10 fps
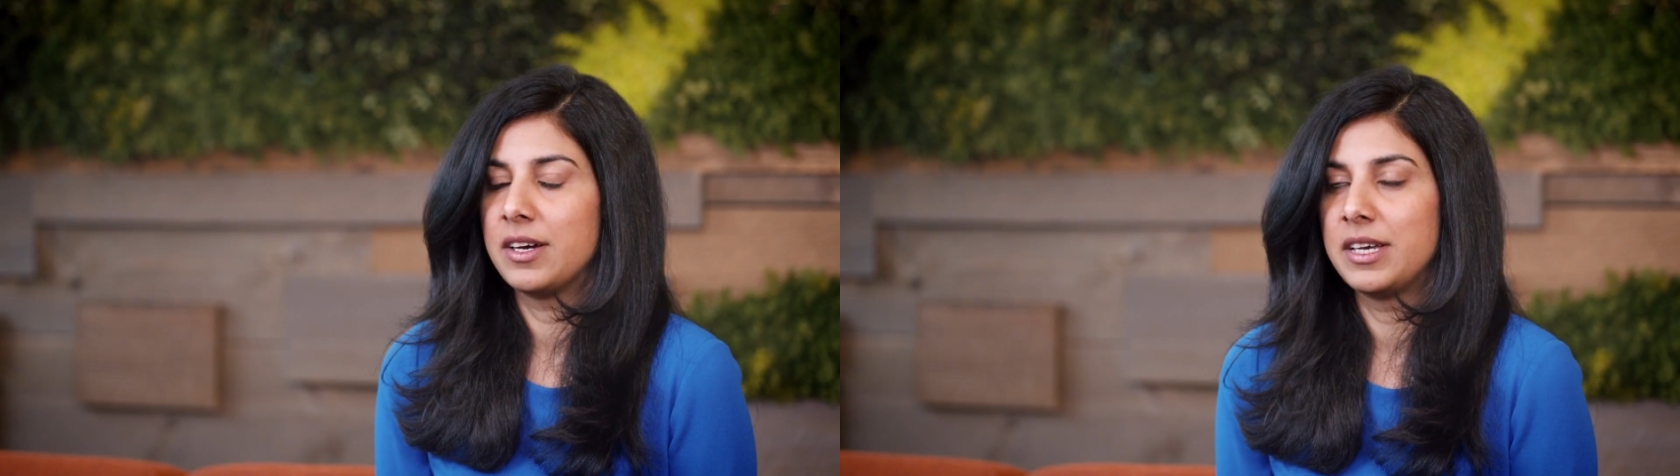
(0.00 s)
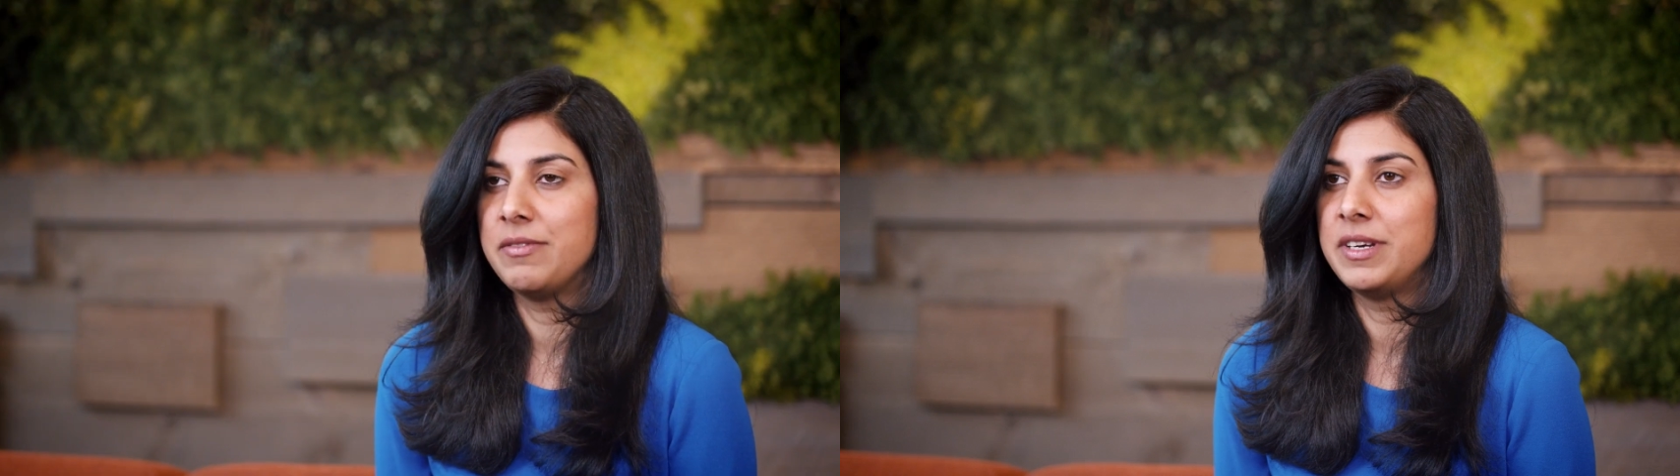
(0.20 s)

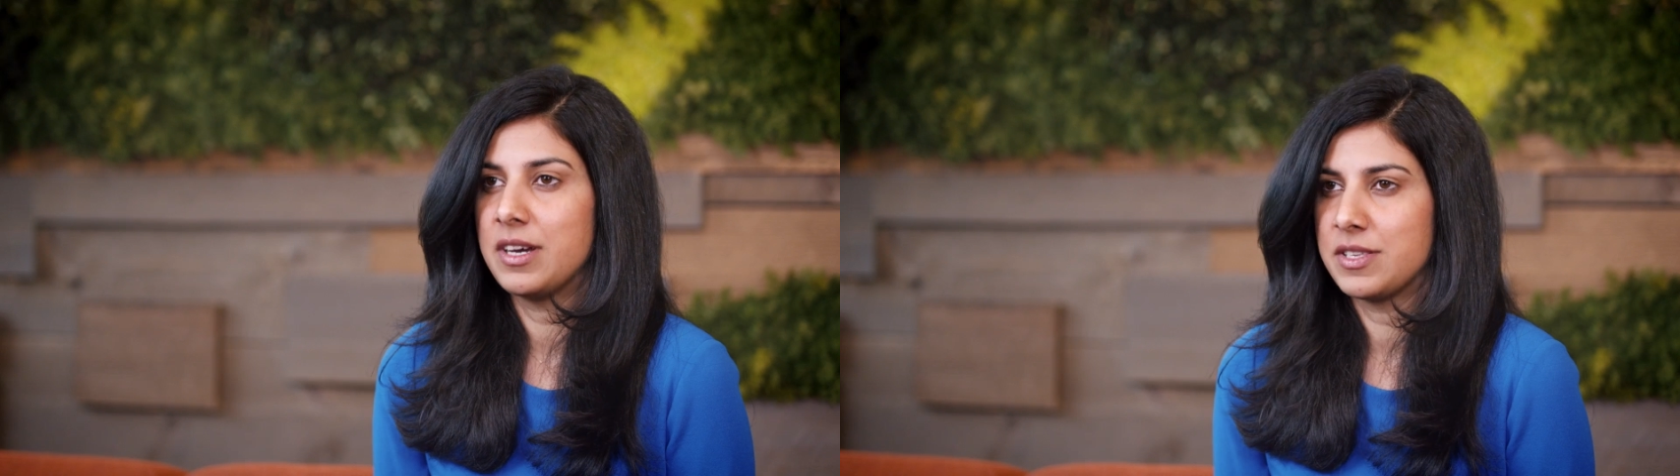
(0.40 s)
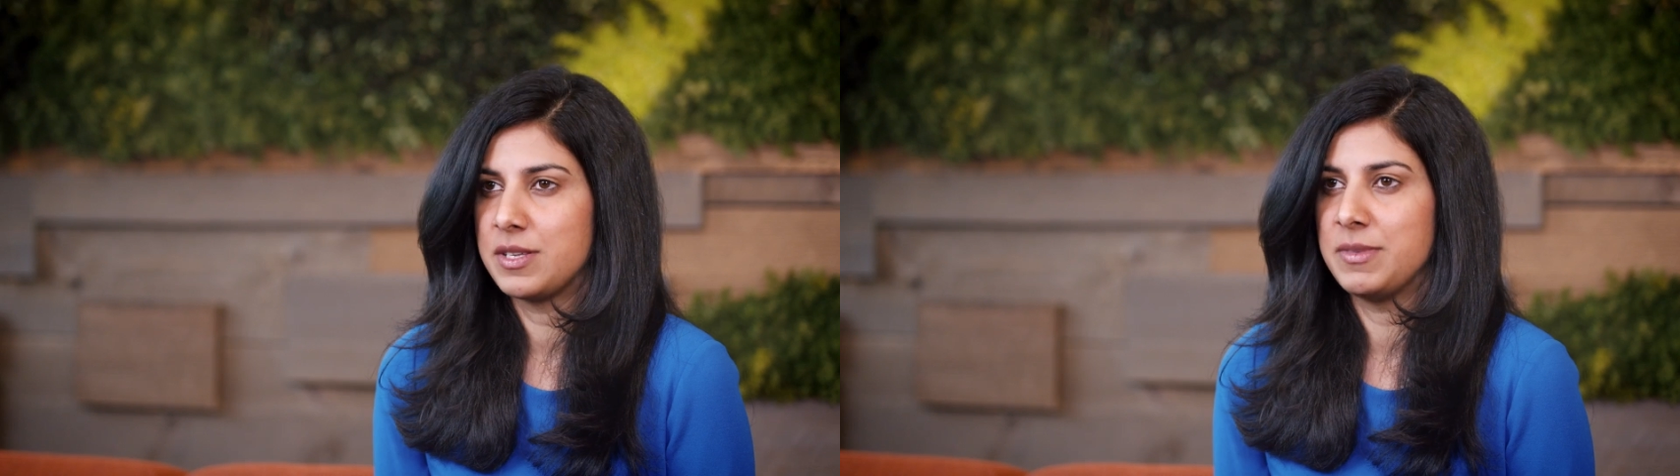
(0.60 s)
a given
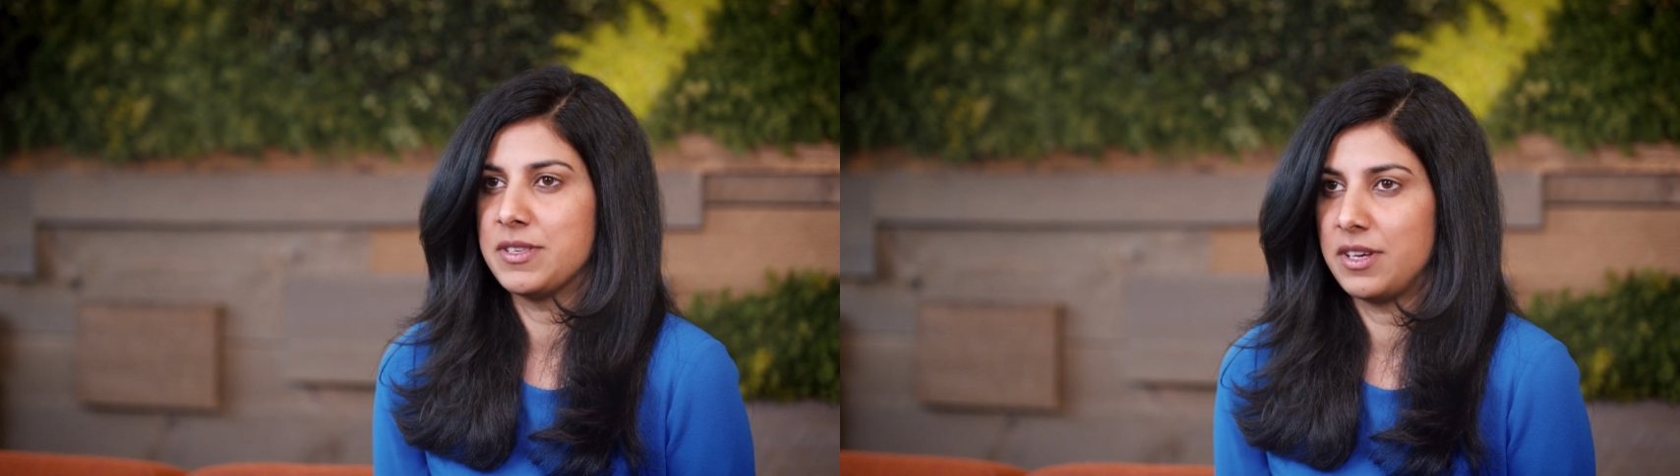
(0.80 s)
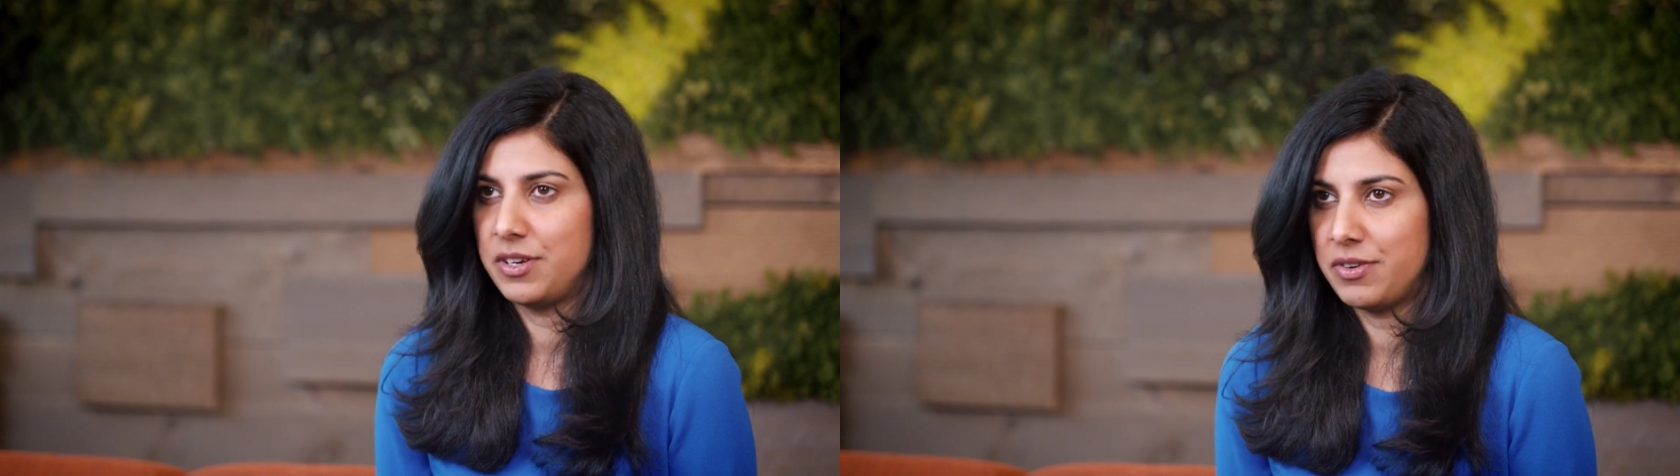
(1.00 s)

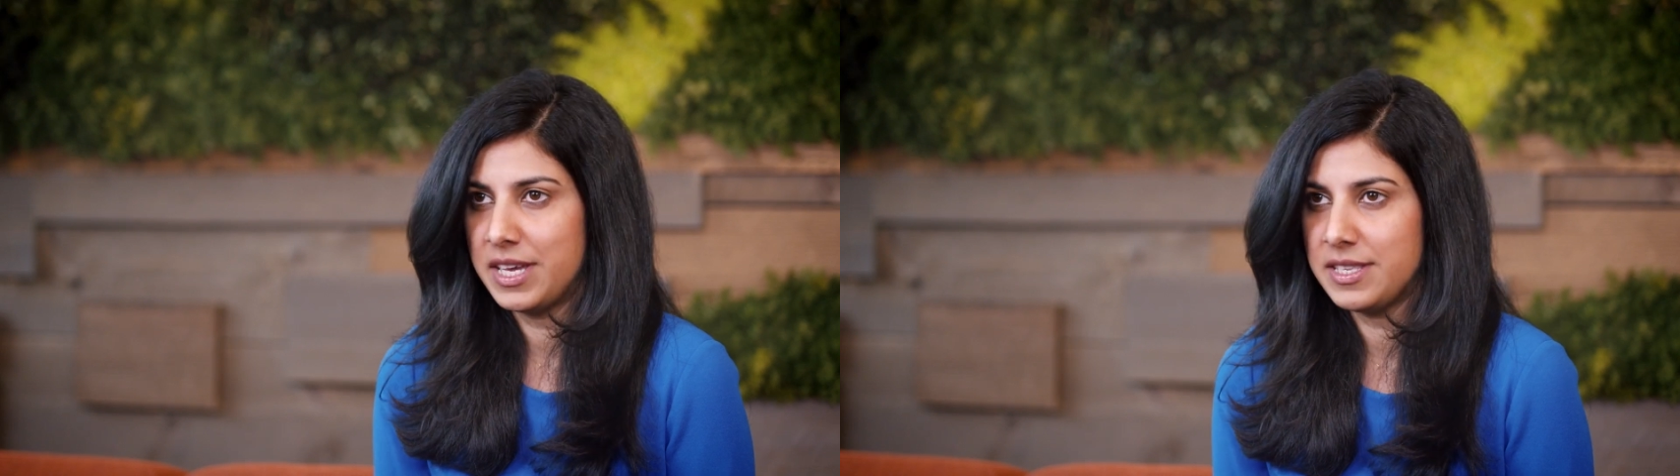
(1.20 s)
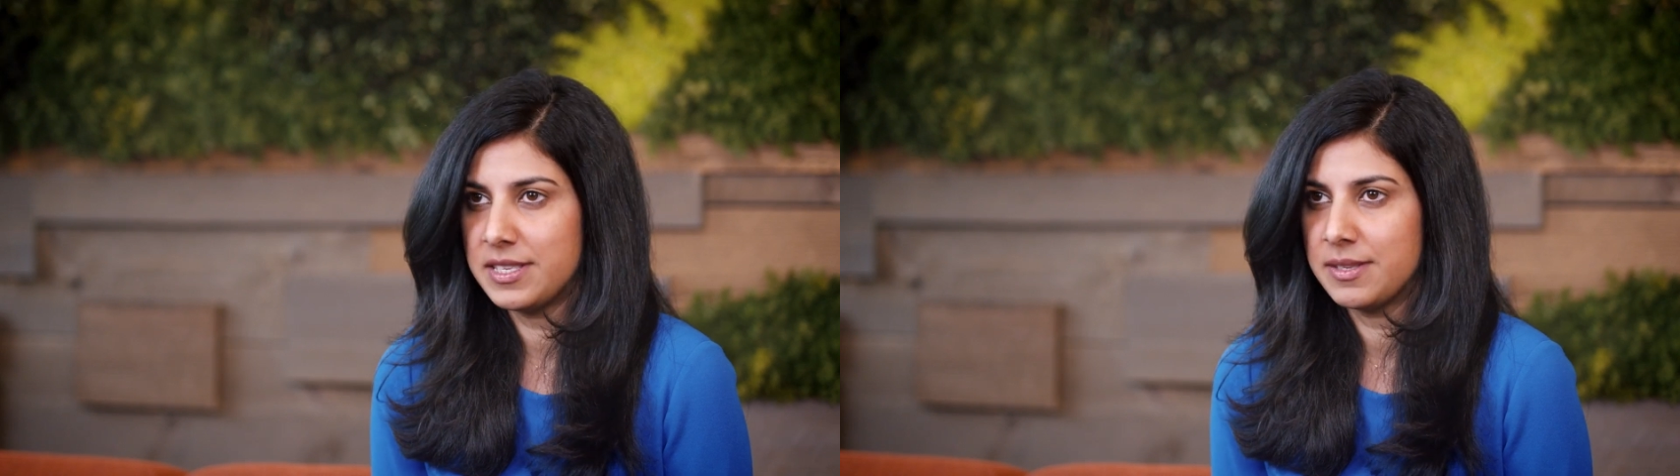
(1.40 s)
customer's
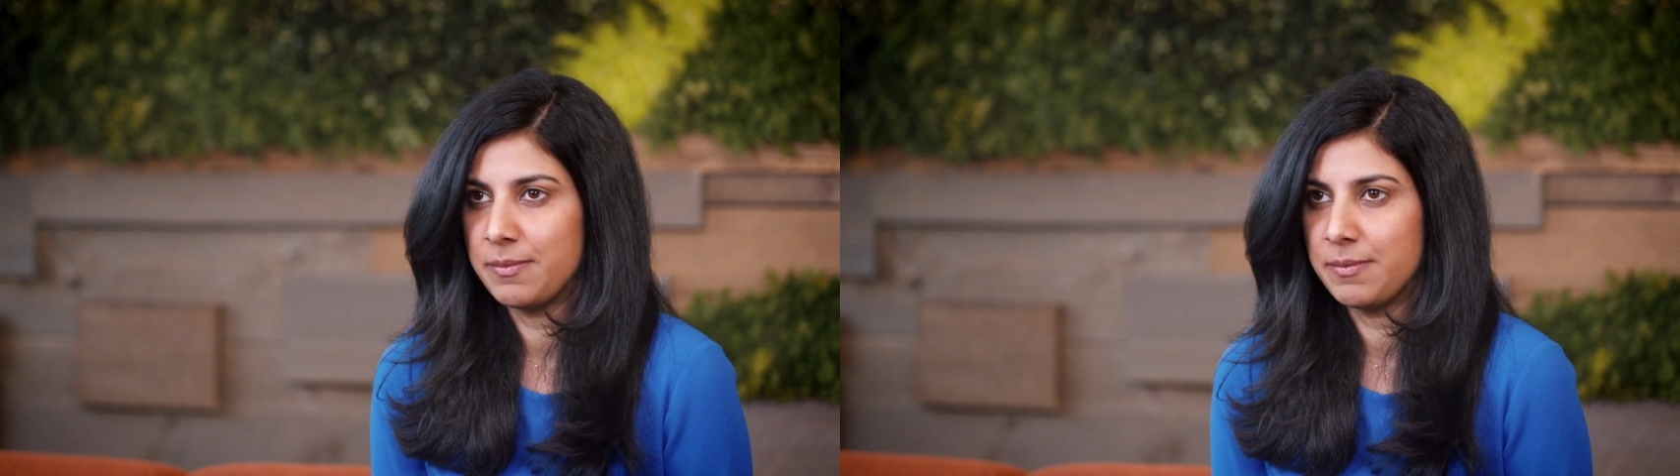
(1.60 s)
address.